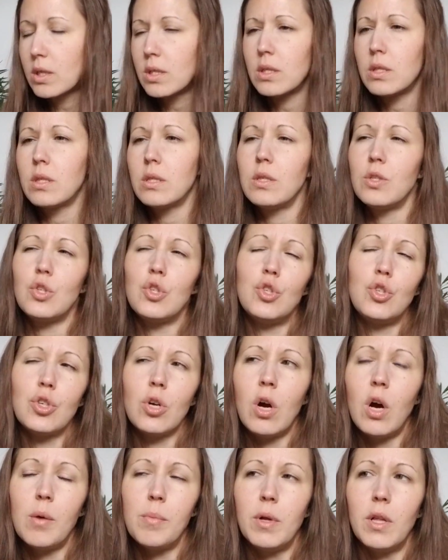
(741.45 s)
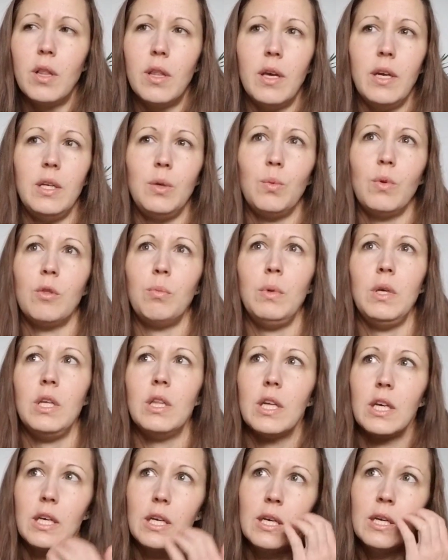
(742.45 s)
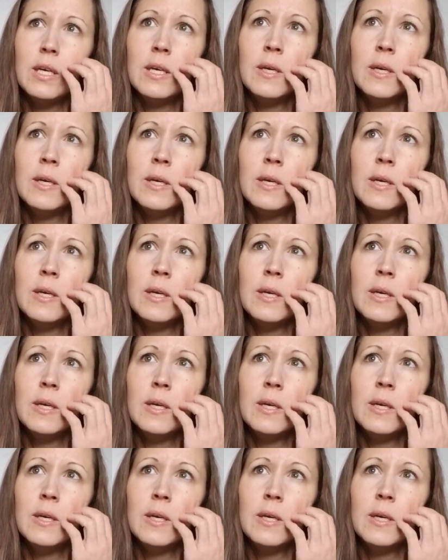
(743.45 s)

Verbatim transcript: Does this job align with me? Like,